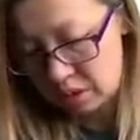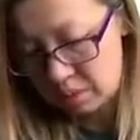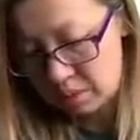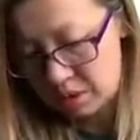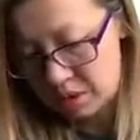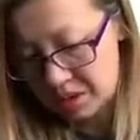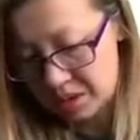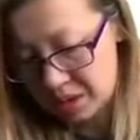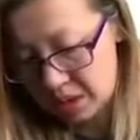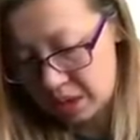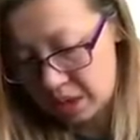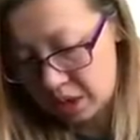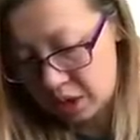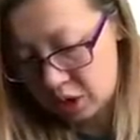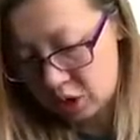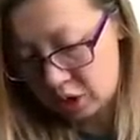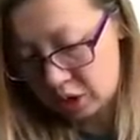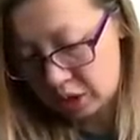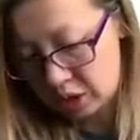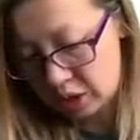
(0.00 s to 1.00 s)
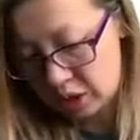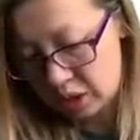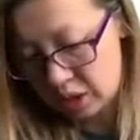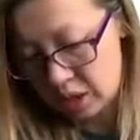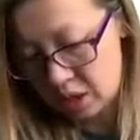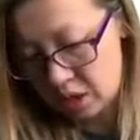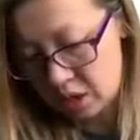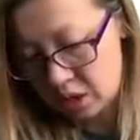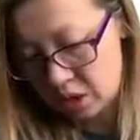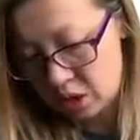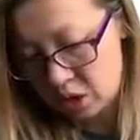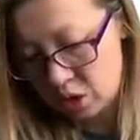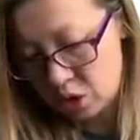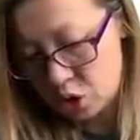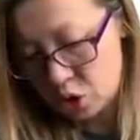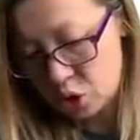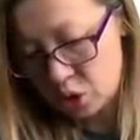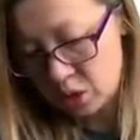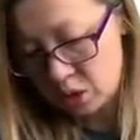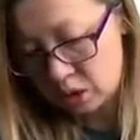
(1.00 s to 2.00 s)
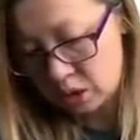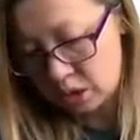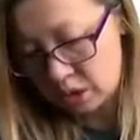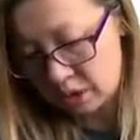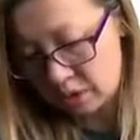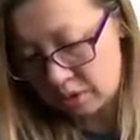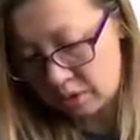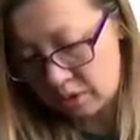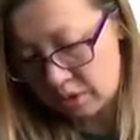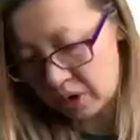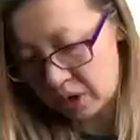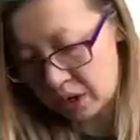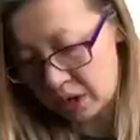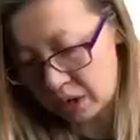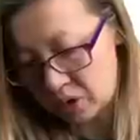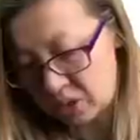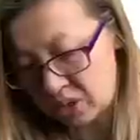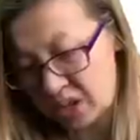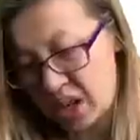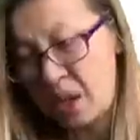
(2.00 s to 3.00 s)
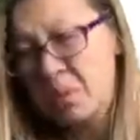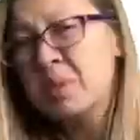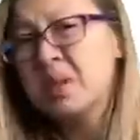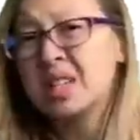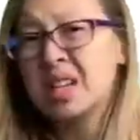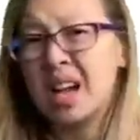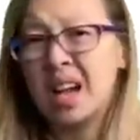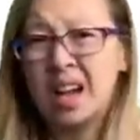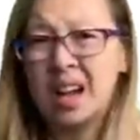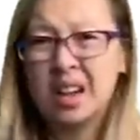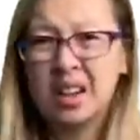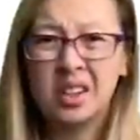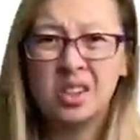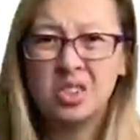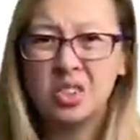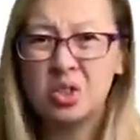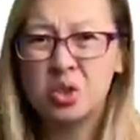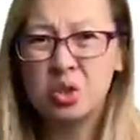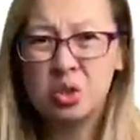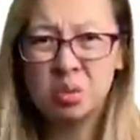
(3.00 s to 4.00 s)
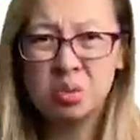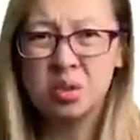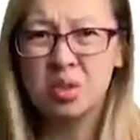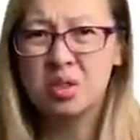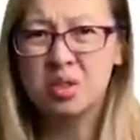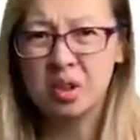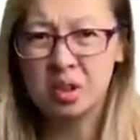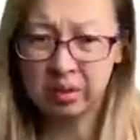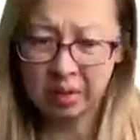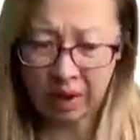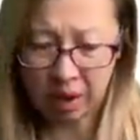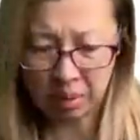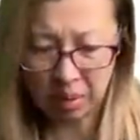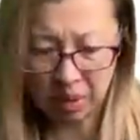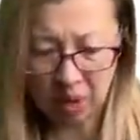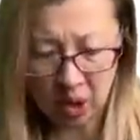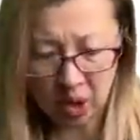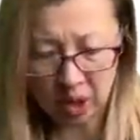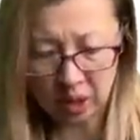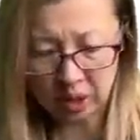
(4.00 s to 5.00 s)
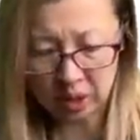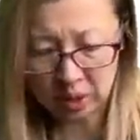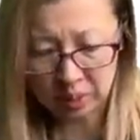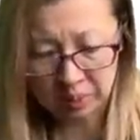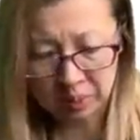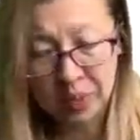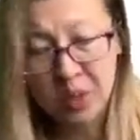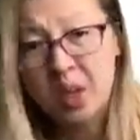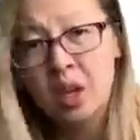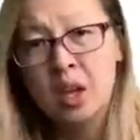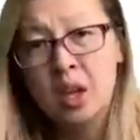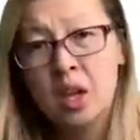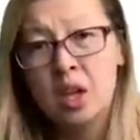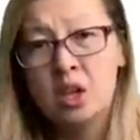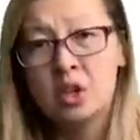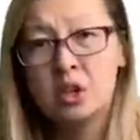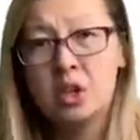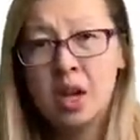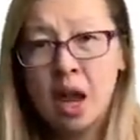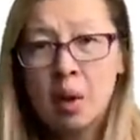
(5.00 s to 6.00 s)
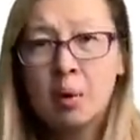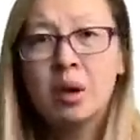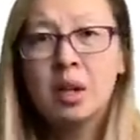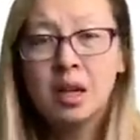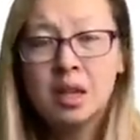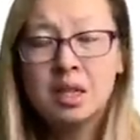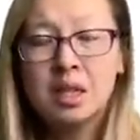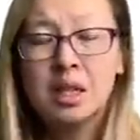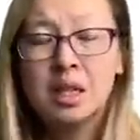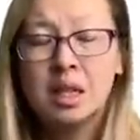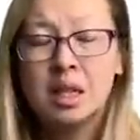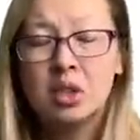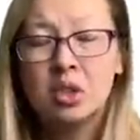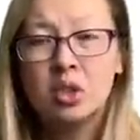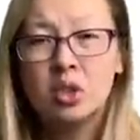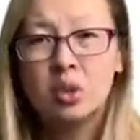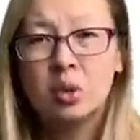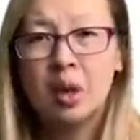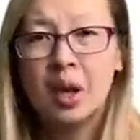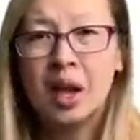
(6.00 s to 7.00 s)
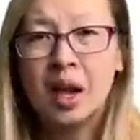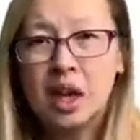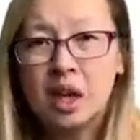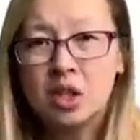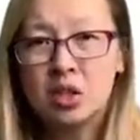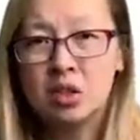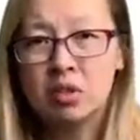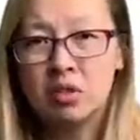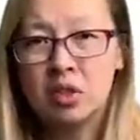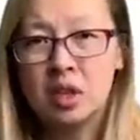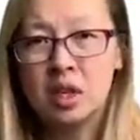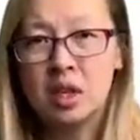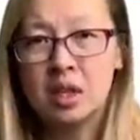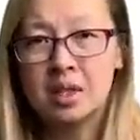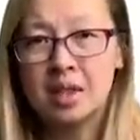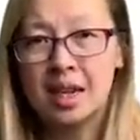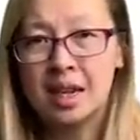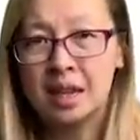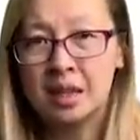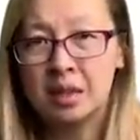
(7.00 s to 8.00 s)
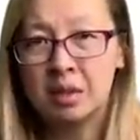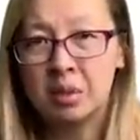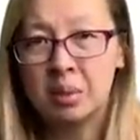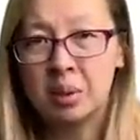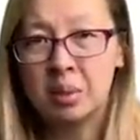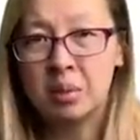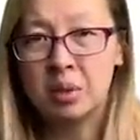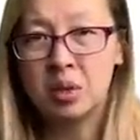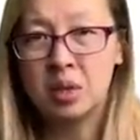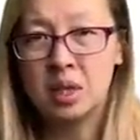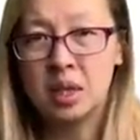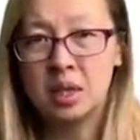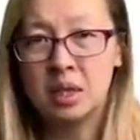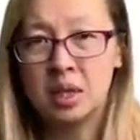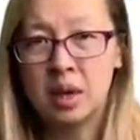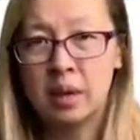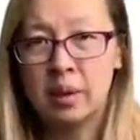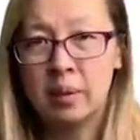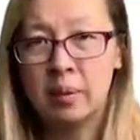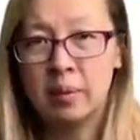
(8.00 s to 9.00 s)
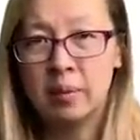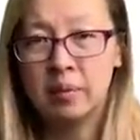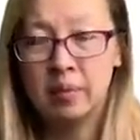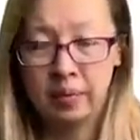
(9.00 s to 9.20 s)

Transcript: because essentially, users of the financial statements are consumers of our product. So now we're going to dig into each of these in a little bit more detail.